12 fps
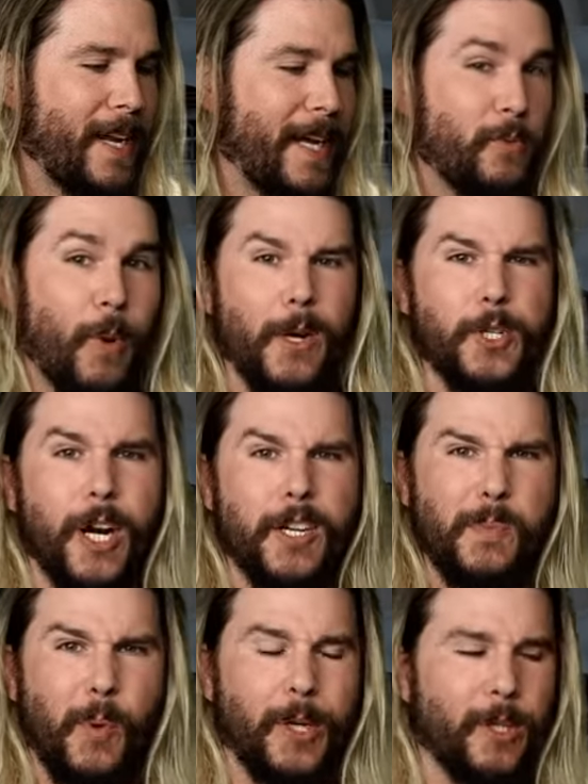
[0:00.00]
It's Whale Shark
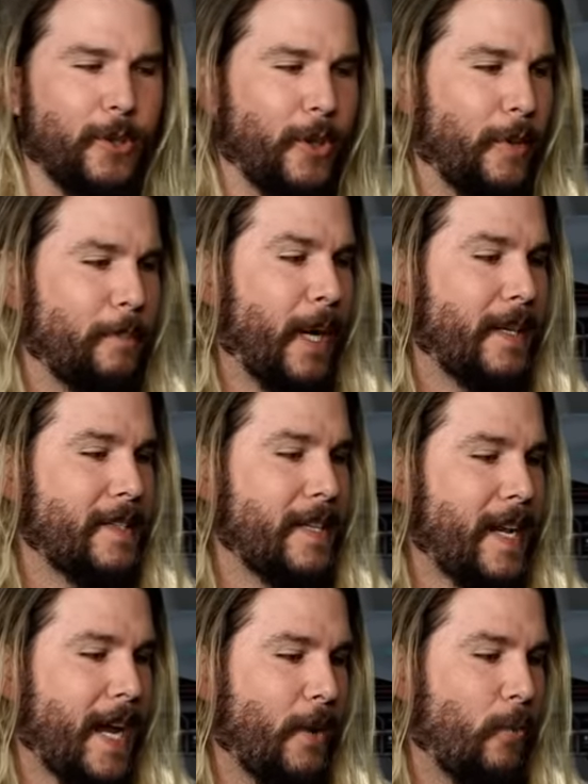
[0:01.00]
spoiler alert. But
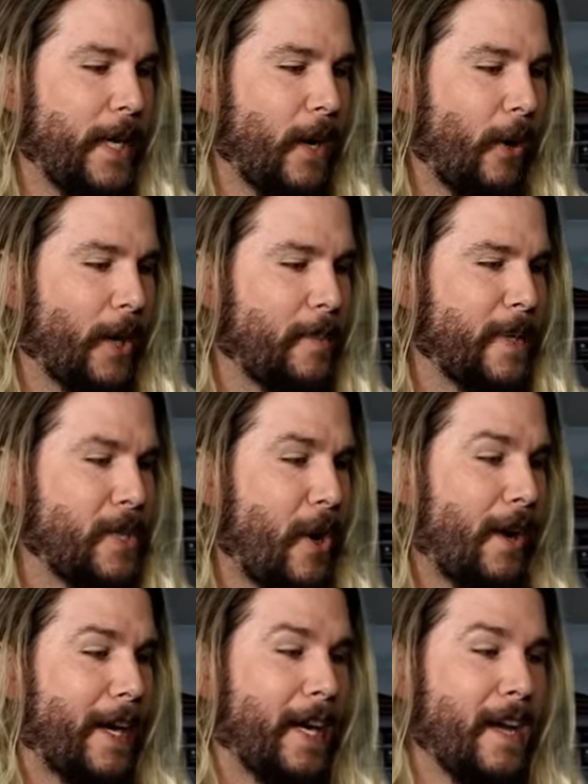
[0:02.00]
today we are going to be
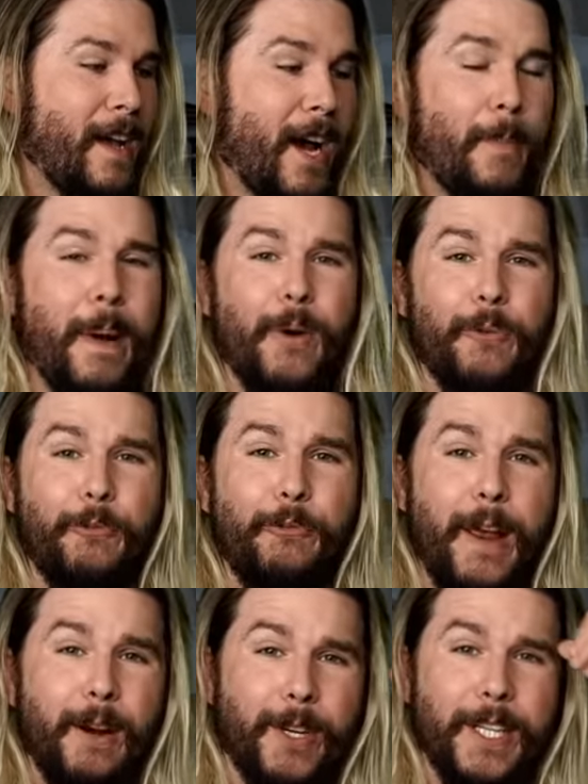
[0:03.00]
talking about
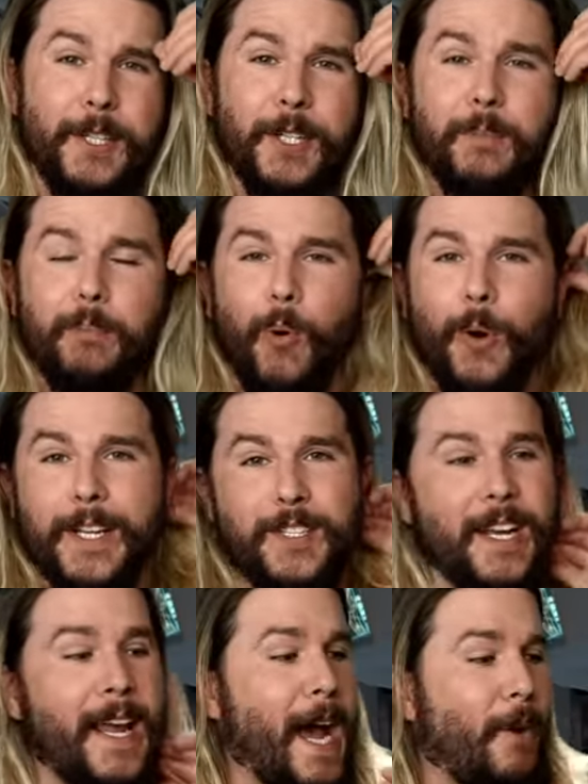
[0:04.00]
very good boys
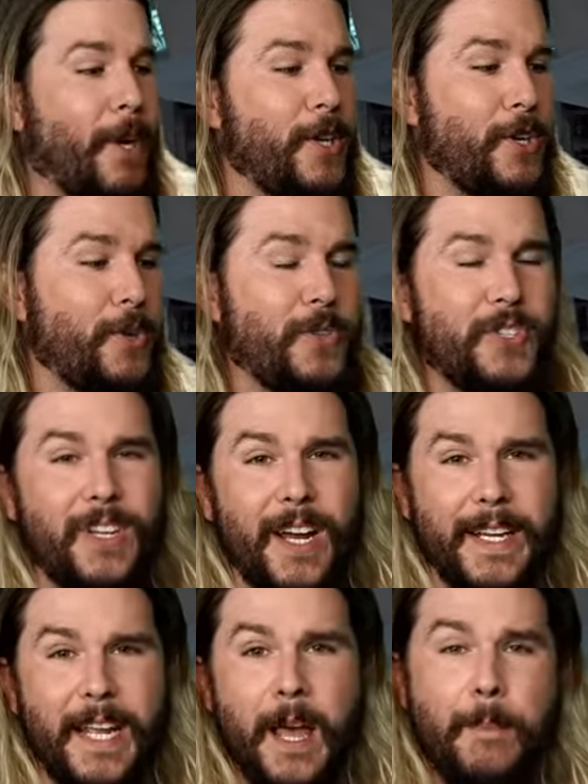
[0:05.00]
and how a new
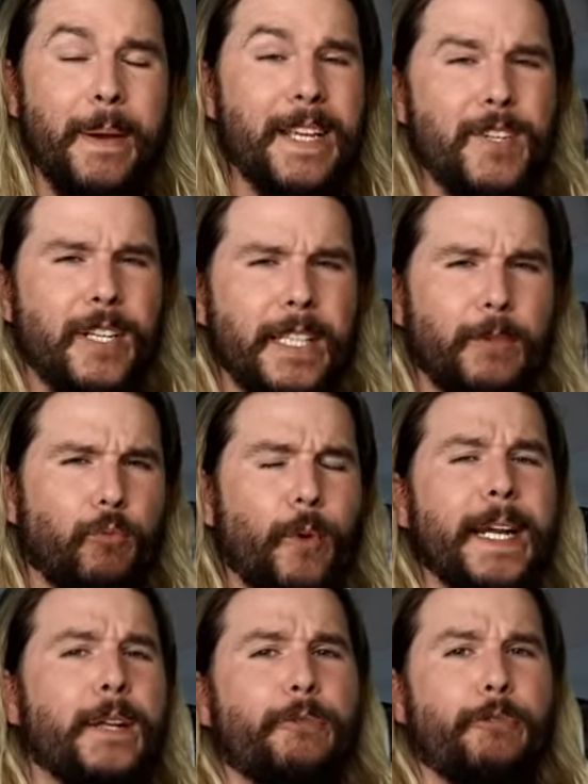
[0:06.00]
study basically
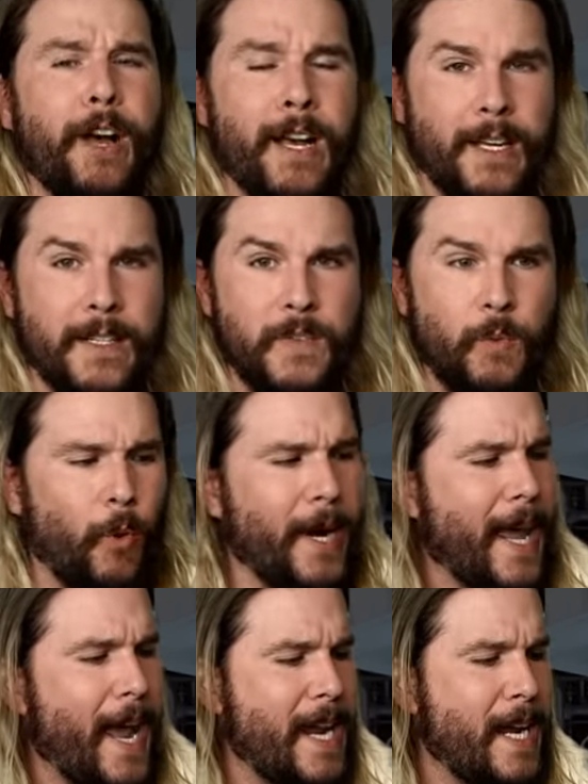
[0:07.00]
redefines what
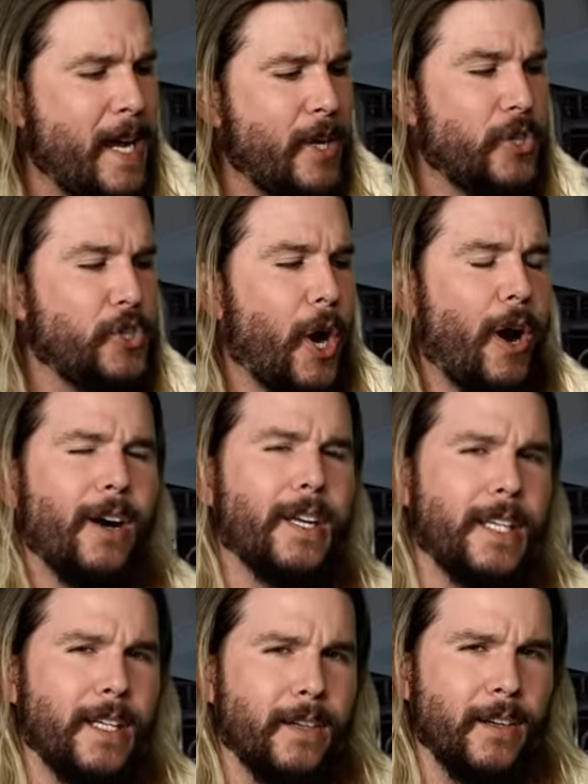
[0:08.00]
a dog
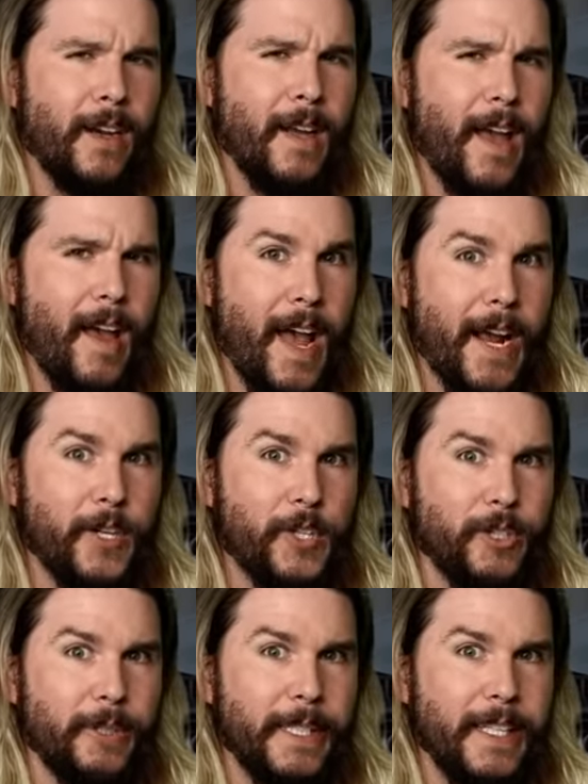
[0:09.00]
year
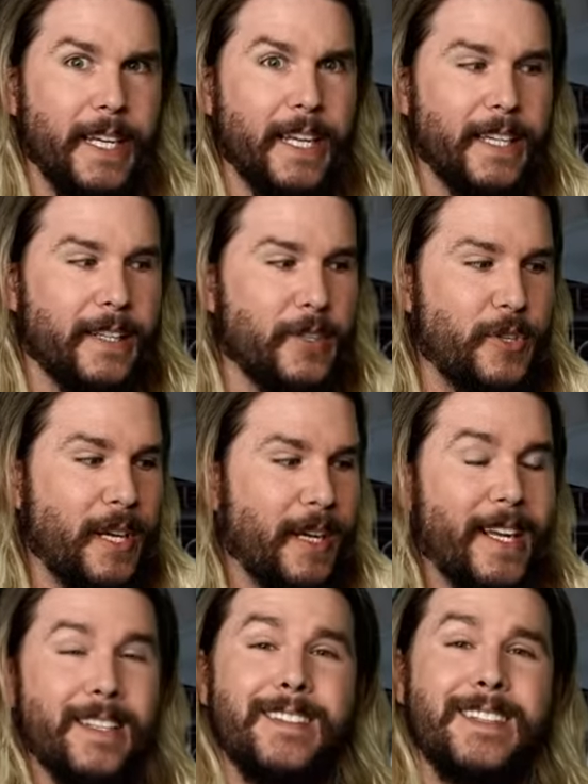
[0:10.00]
actually is.
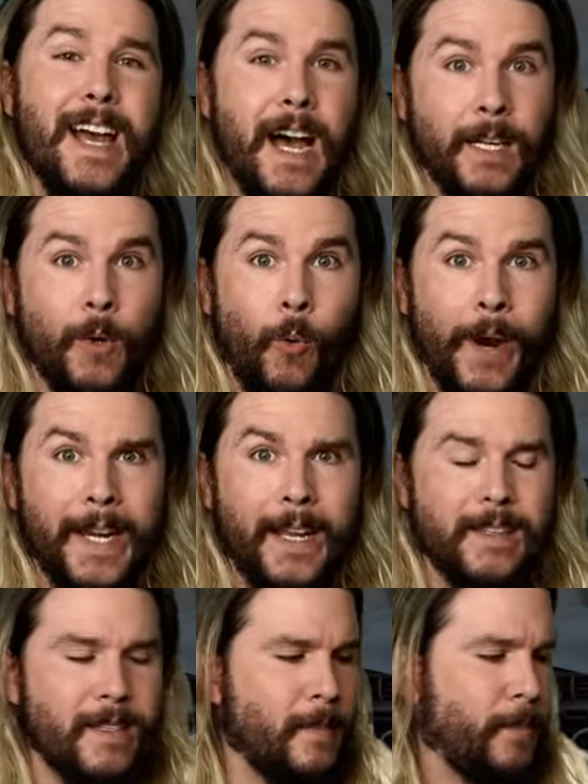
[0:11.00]
It's not quite as
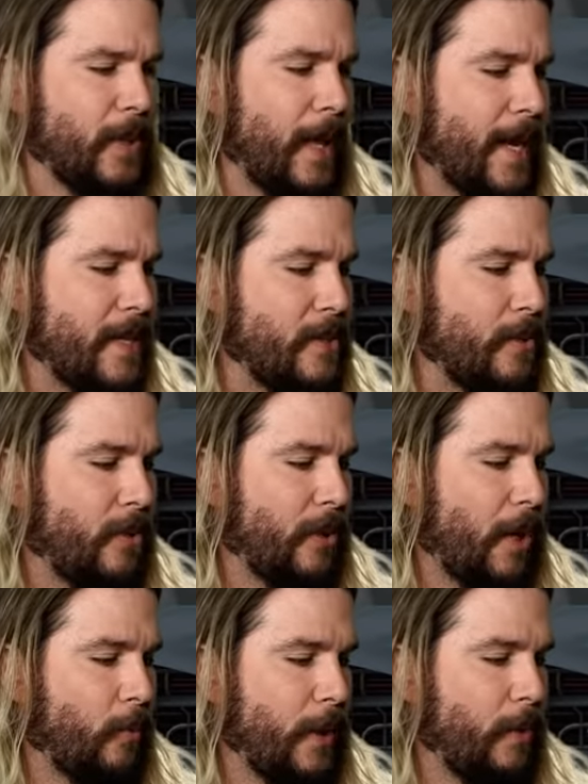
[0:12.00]
simple as you
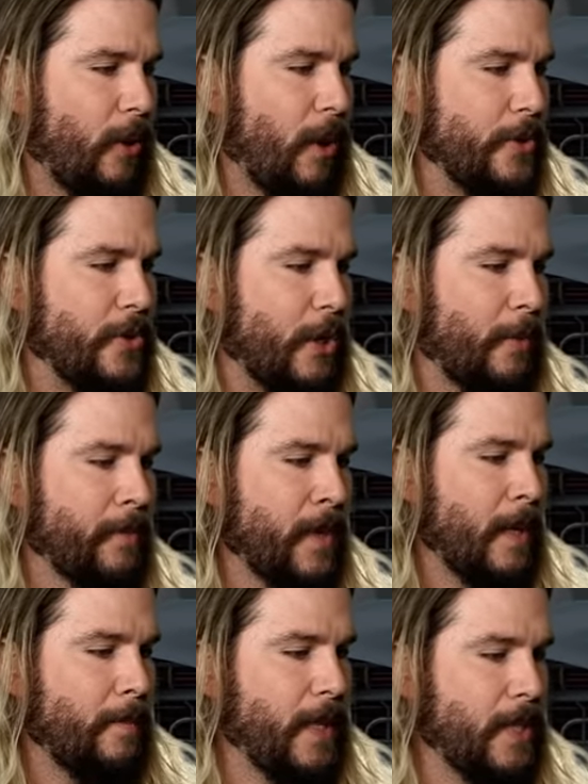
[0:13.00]
thought. We'll also
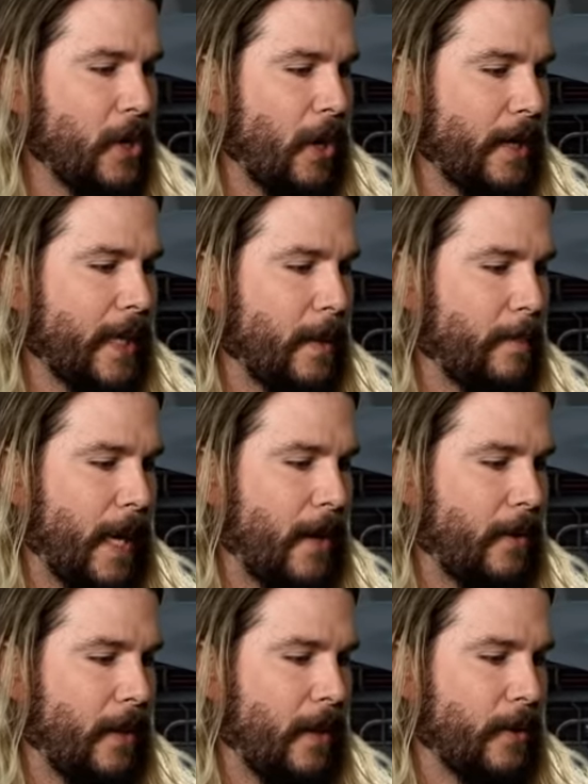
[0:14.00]
be talking
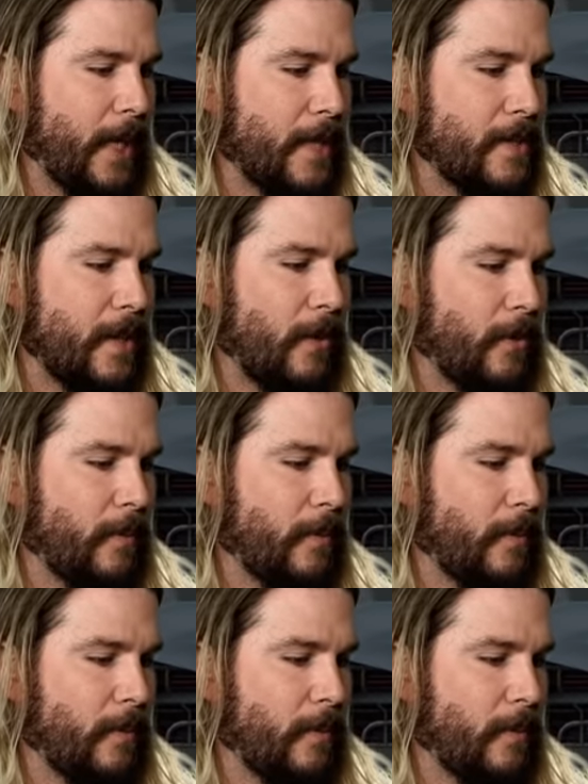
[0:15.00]
about, okay, so